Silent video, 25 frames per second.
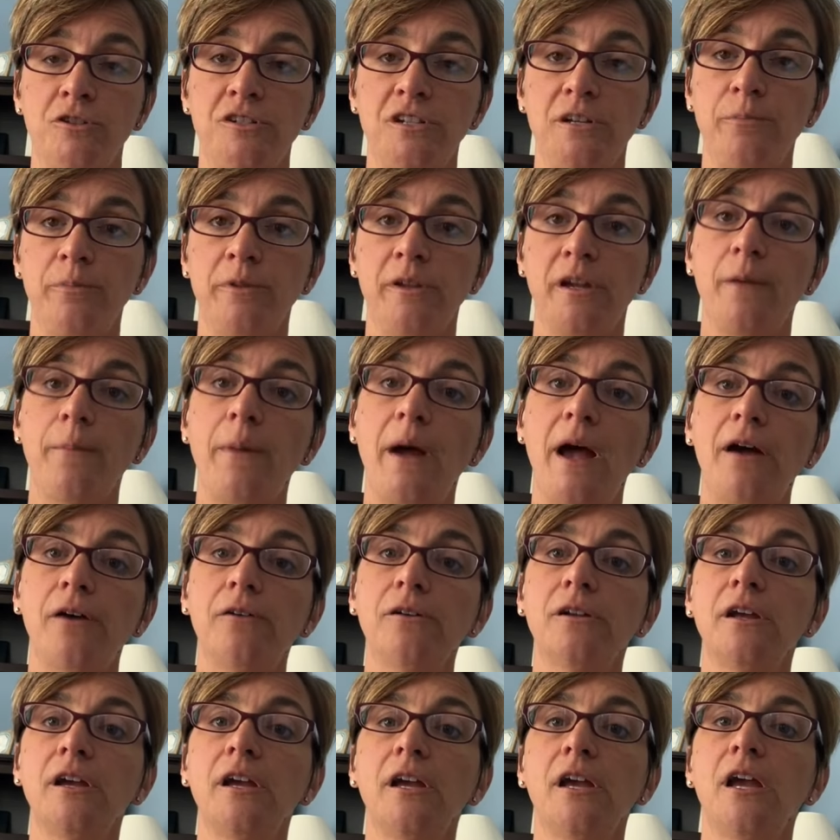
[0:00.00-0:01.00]
deeply about,
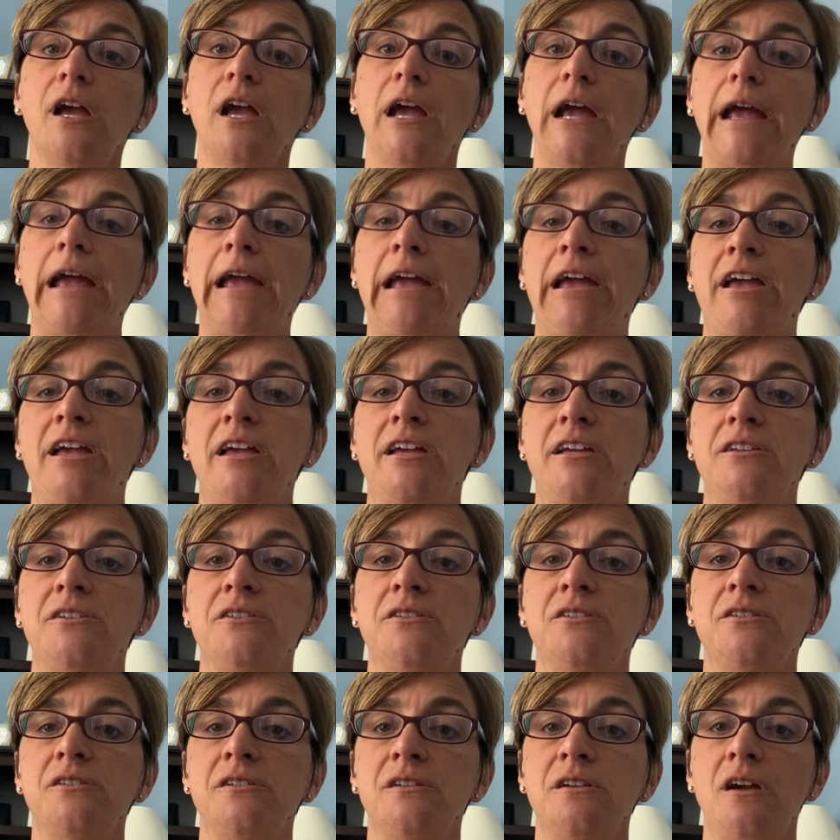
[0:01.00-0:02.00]

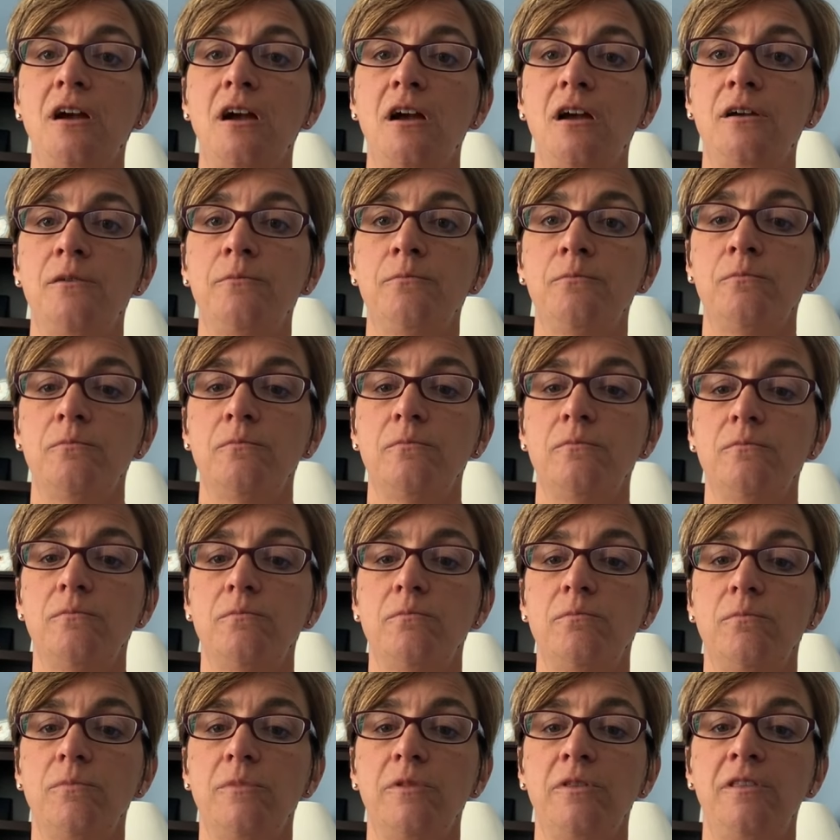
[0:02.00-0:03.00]
and
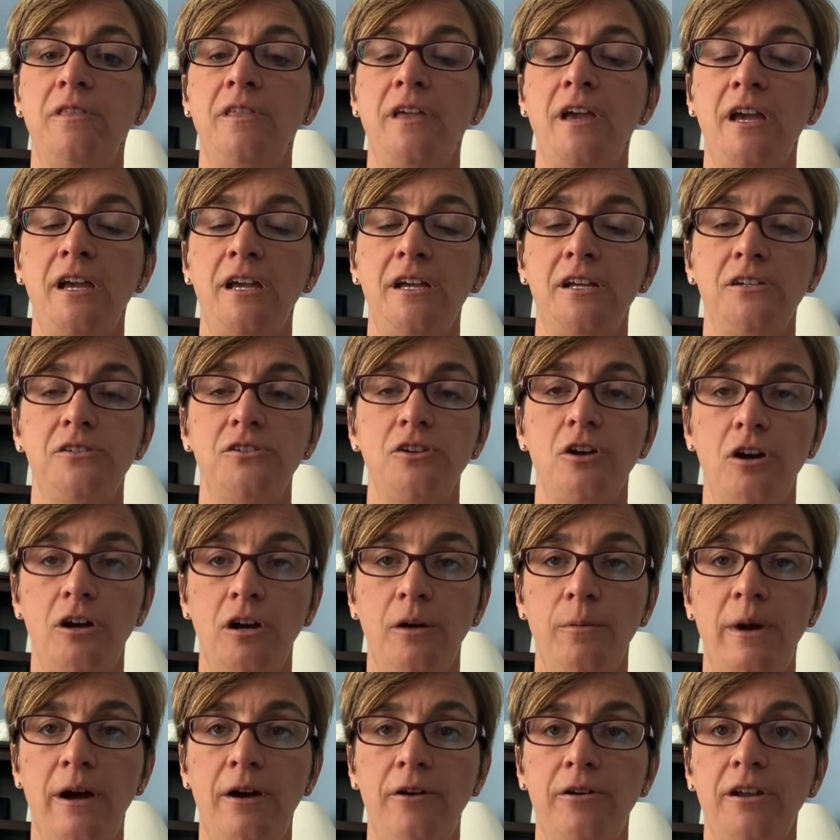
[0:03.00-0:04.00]
they talk
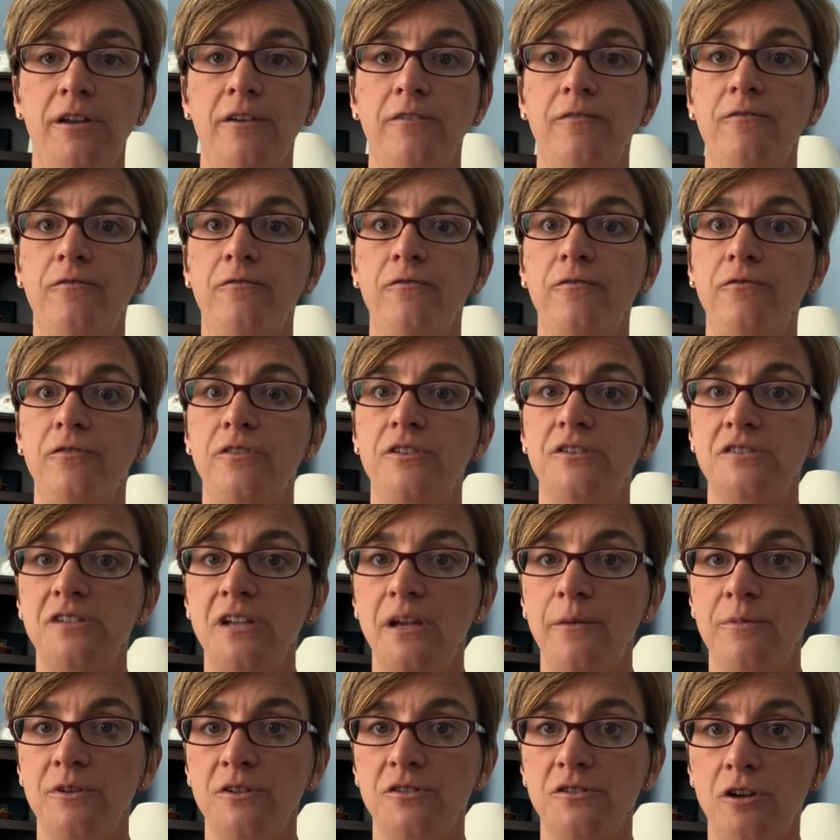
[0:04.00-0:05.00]
about if the
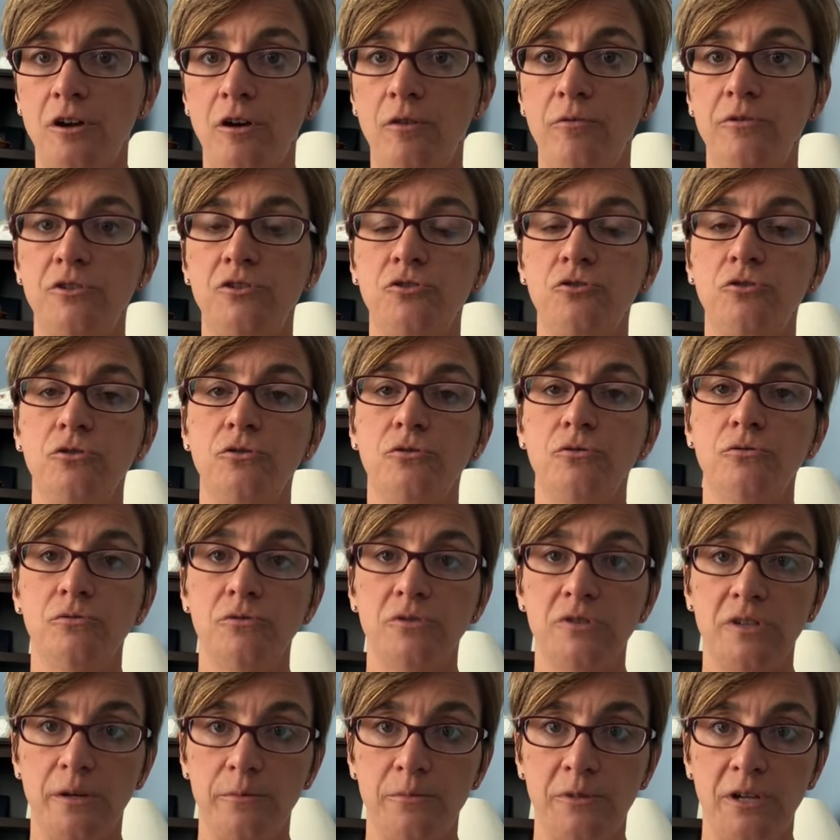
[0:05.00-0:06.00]
statement is always true,
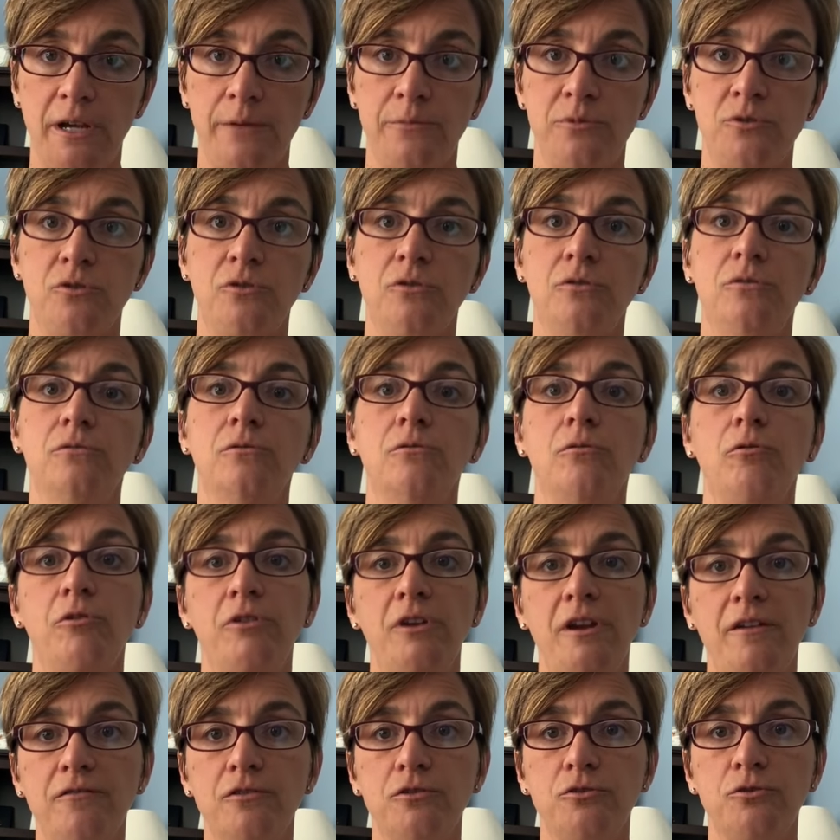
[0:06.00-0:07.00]
sometimes true, or
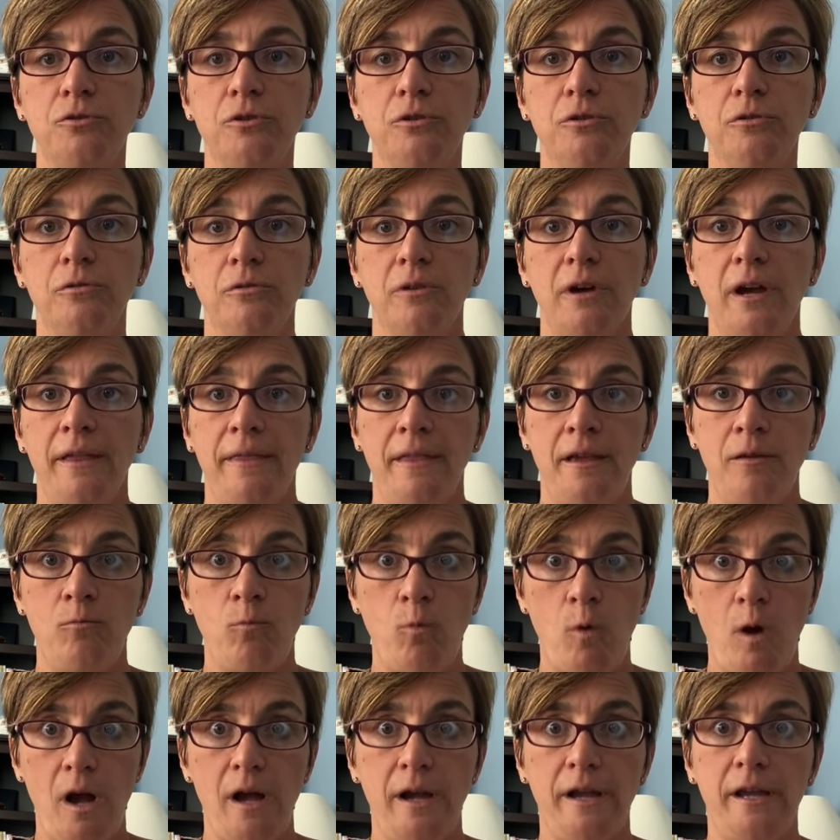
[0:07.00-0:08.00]
never true, and then
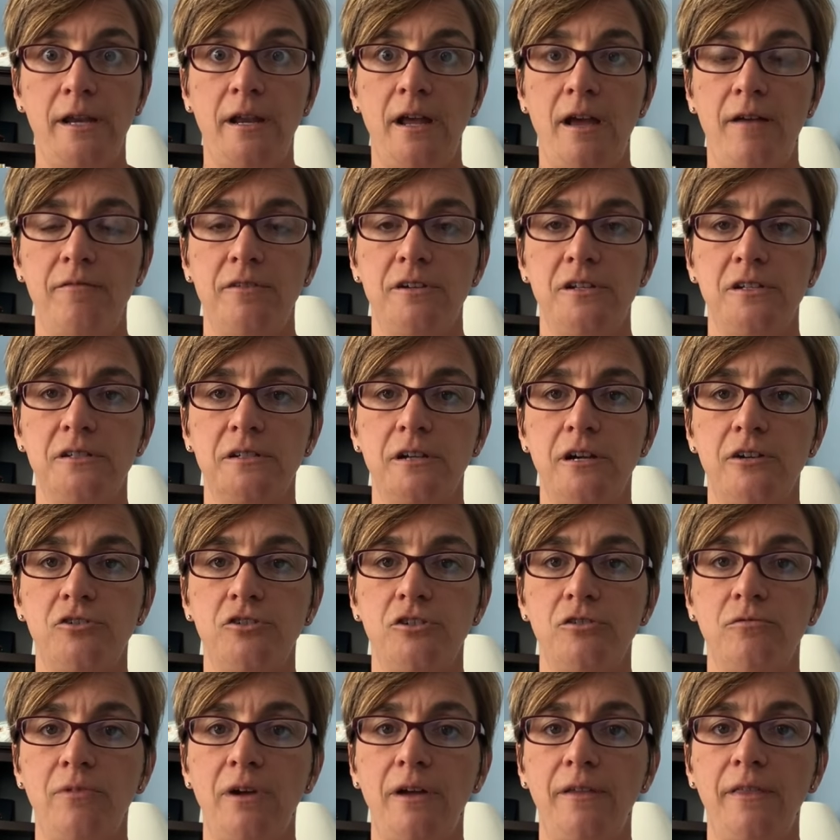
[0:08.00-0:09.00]
why, and have a
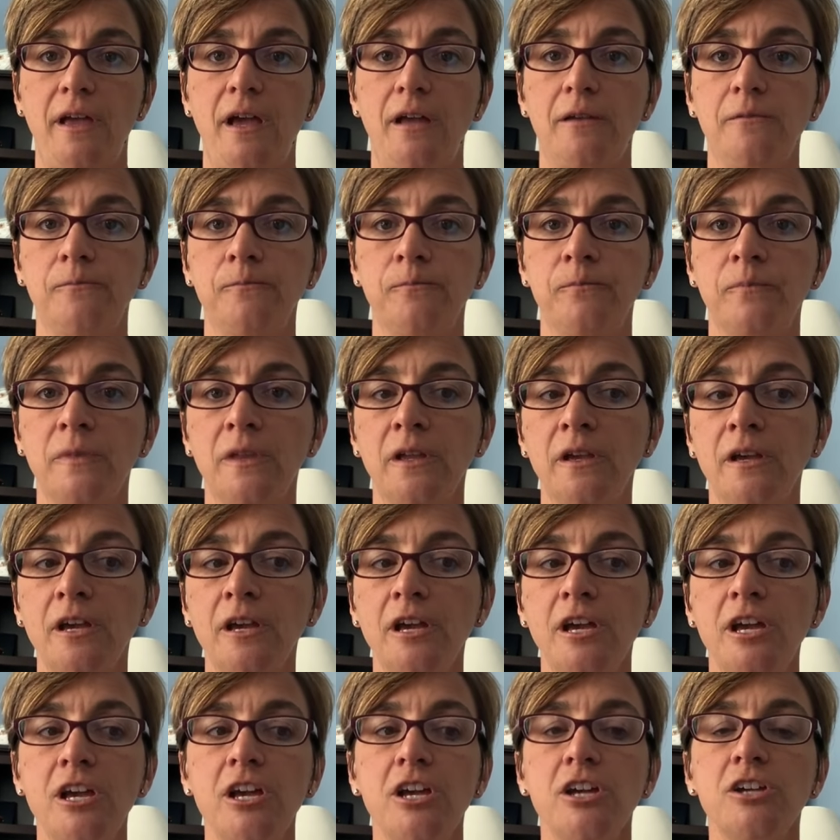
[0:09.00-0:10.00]
discussion around that.
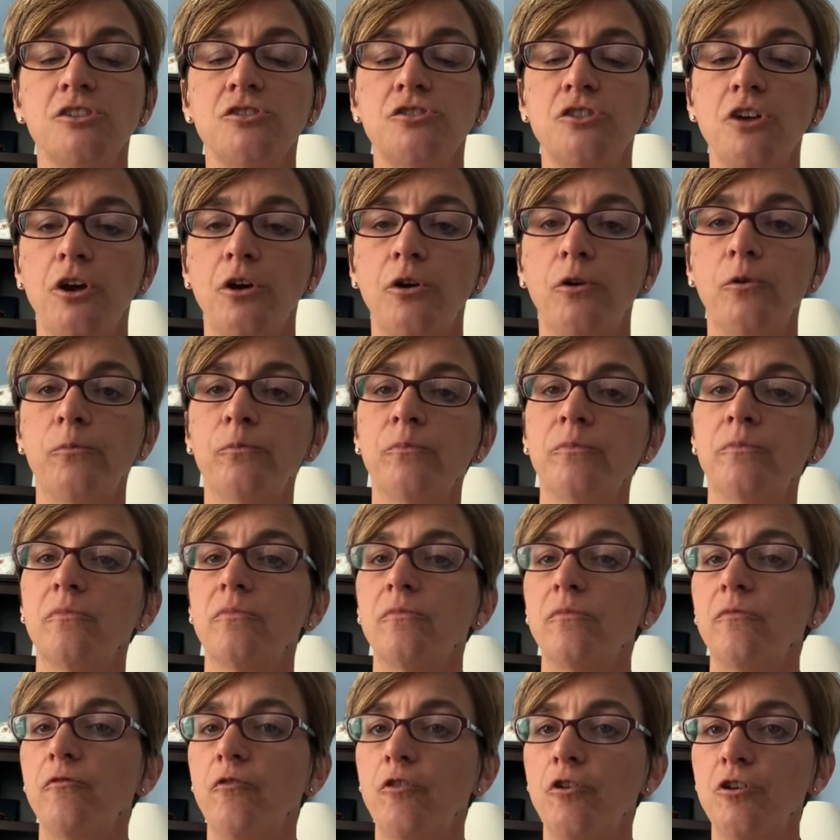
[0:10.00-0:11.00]
So
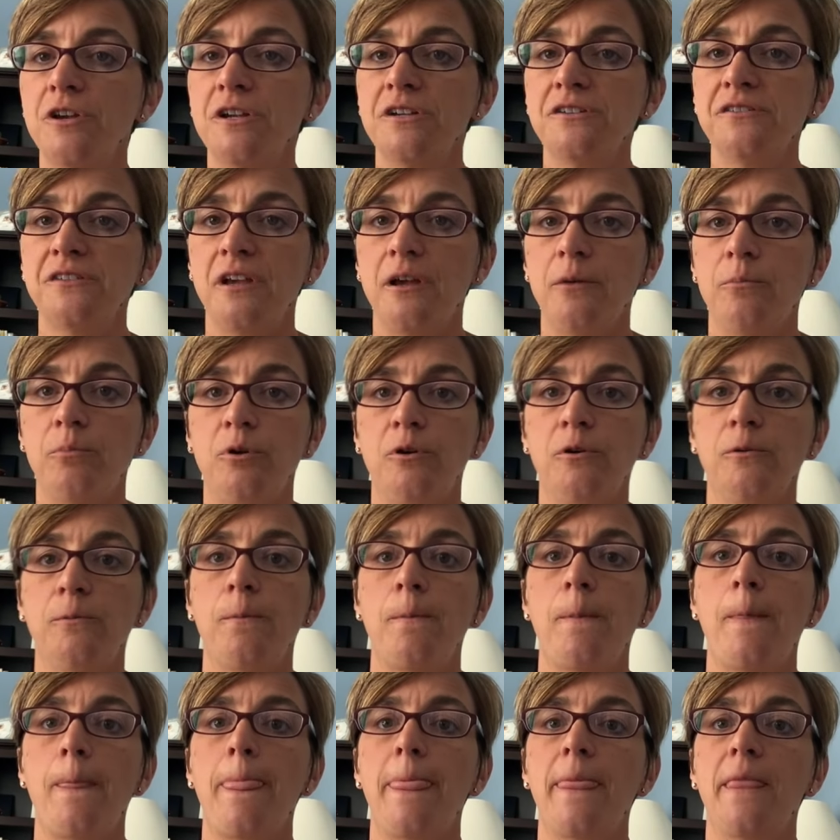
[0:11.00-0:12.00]
for an example,
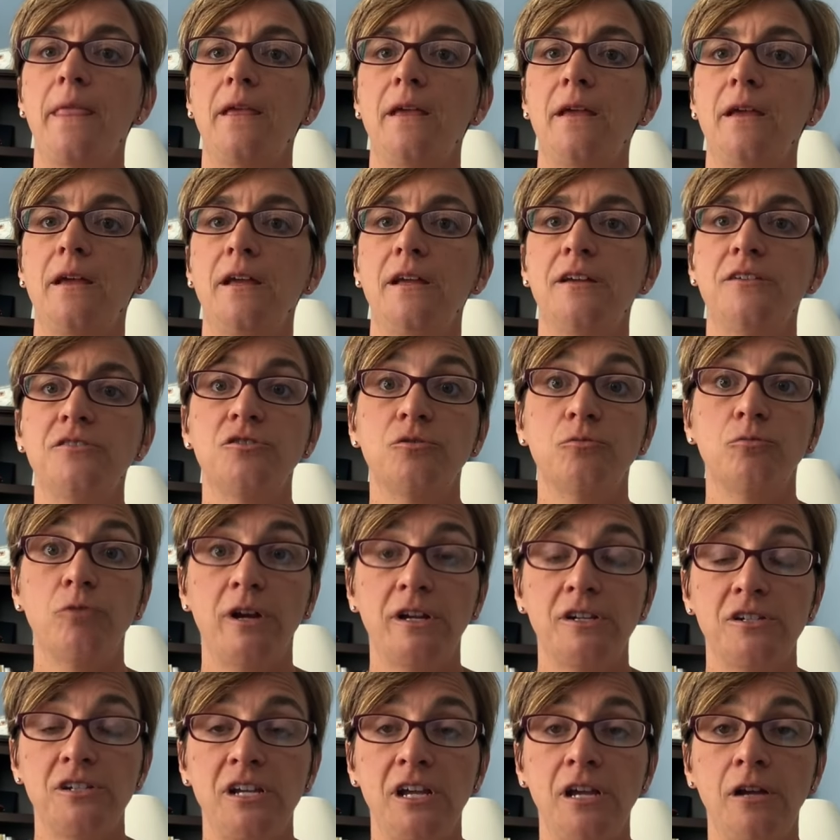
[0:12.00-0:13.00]
is a
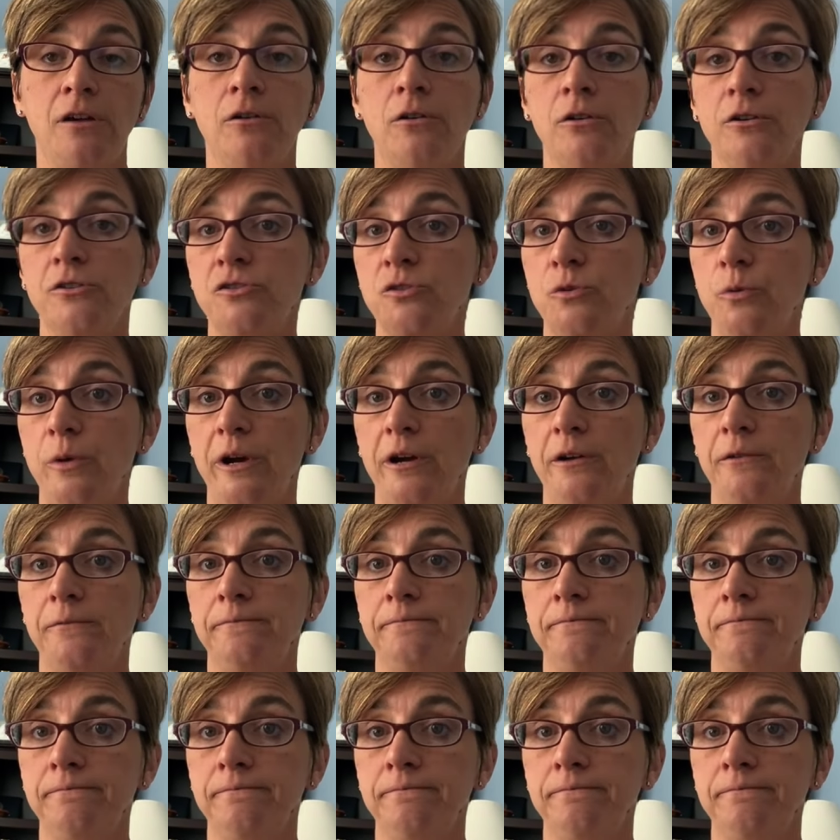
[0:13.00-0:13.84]
rectangle a square?